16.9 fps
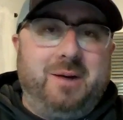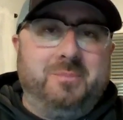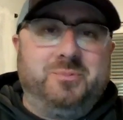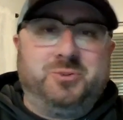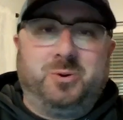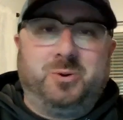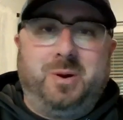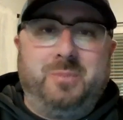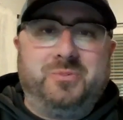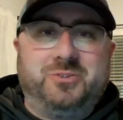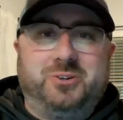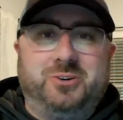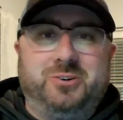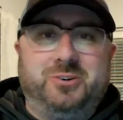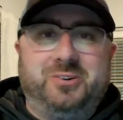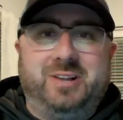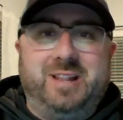So I'm
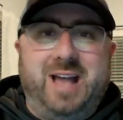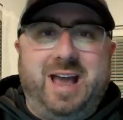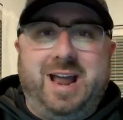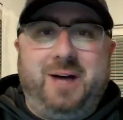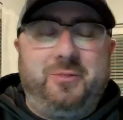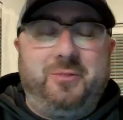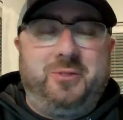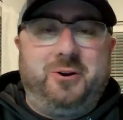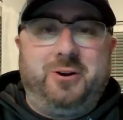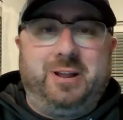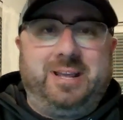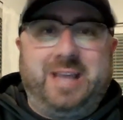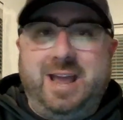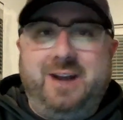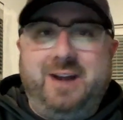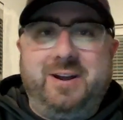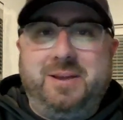certainly not out there to
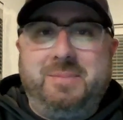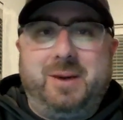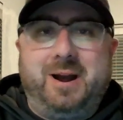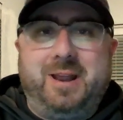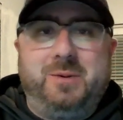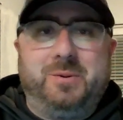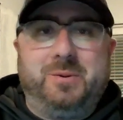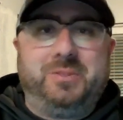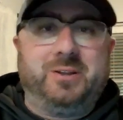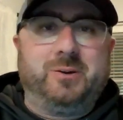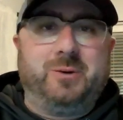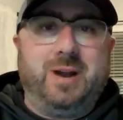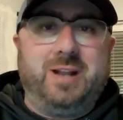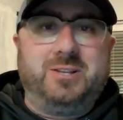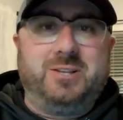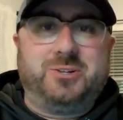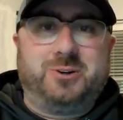get anybody with the
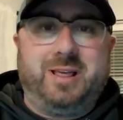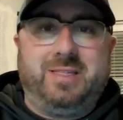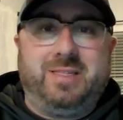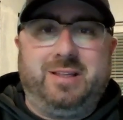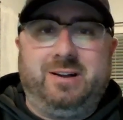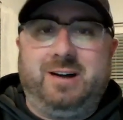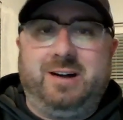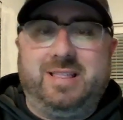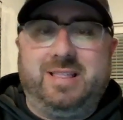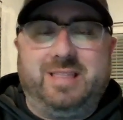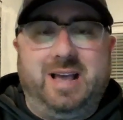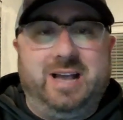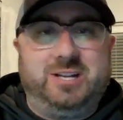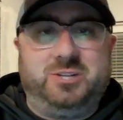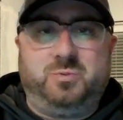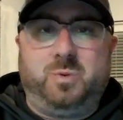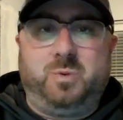grades or anything like
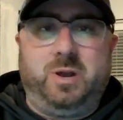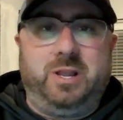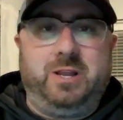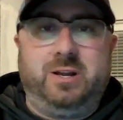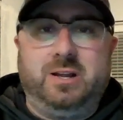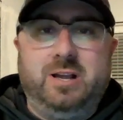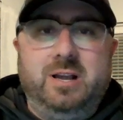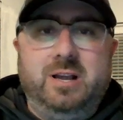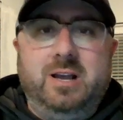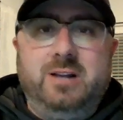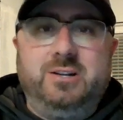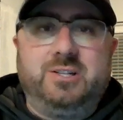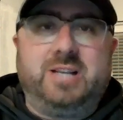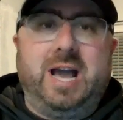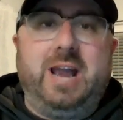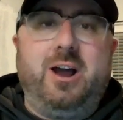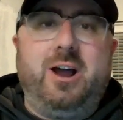that. Just want you to just
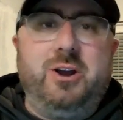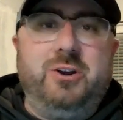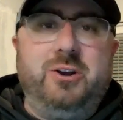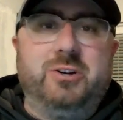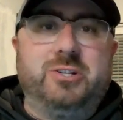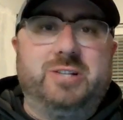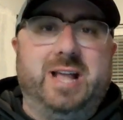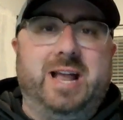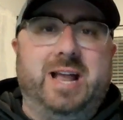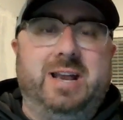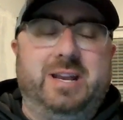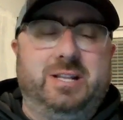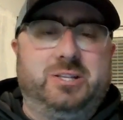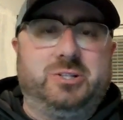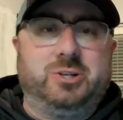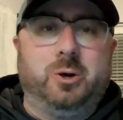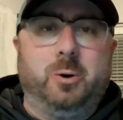kind of understand
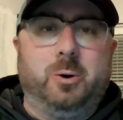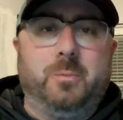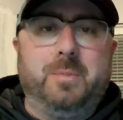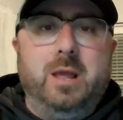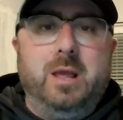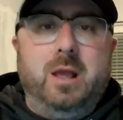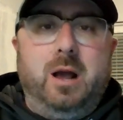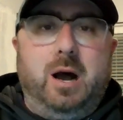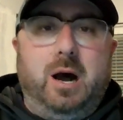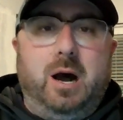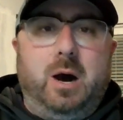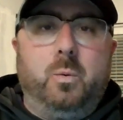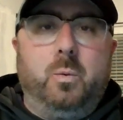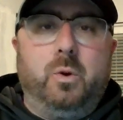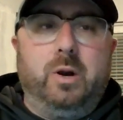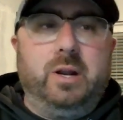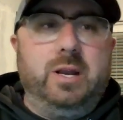it. So
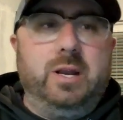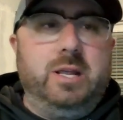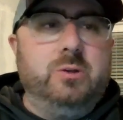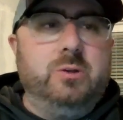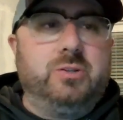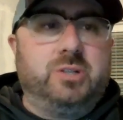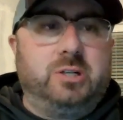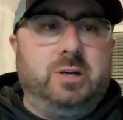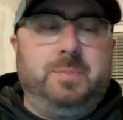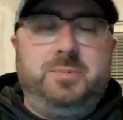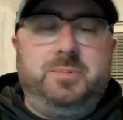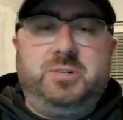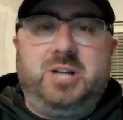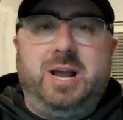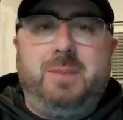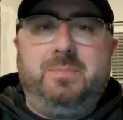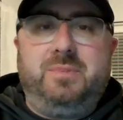we're going to use
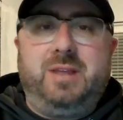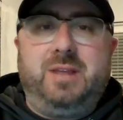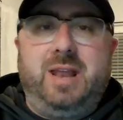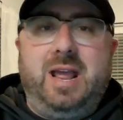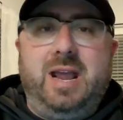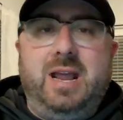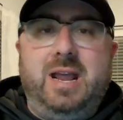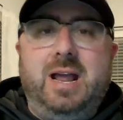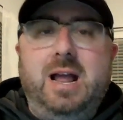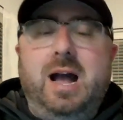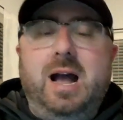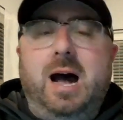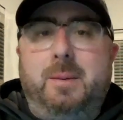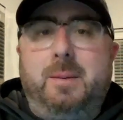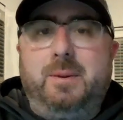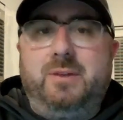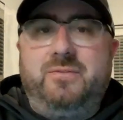Clipchamp today.
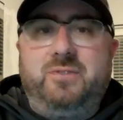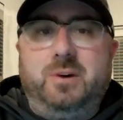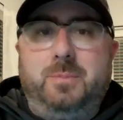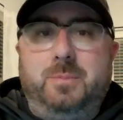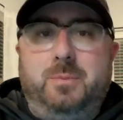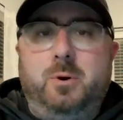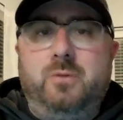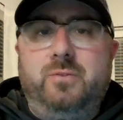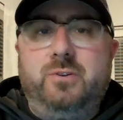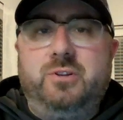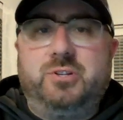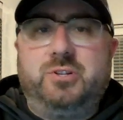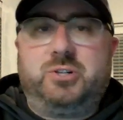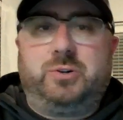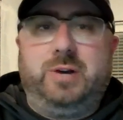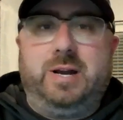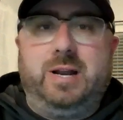I'm going to flip over the
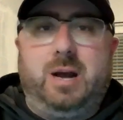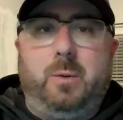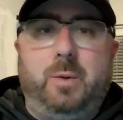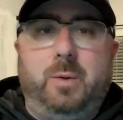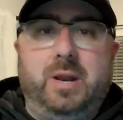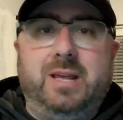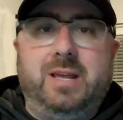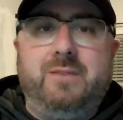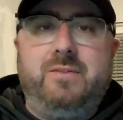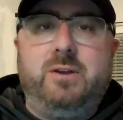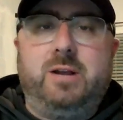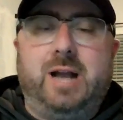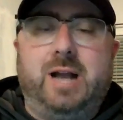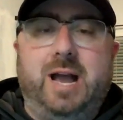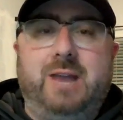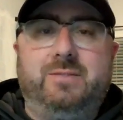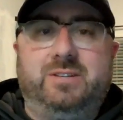screen. I want to give you
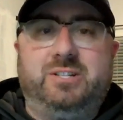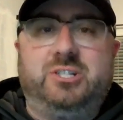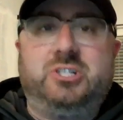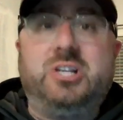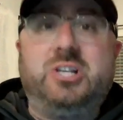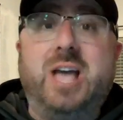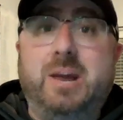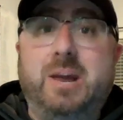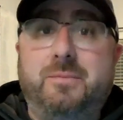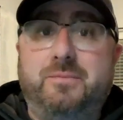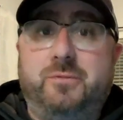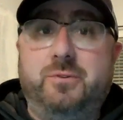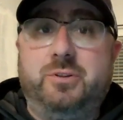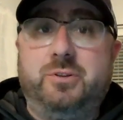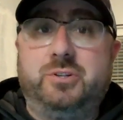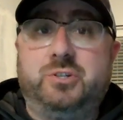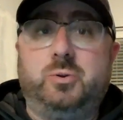kind of a setup for
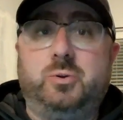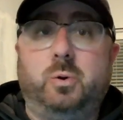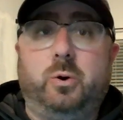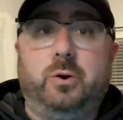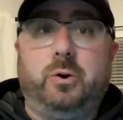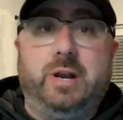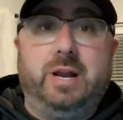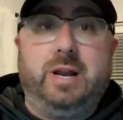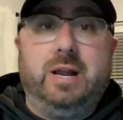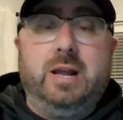the story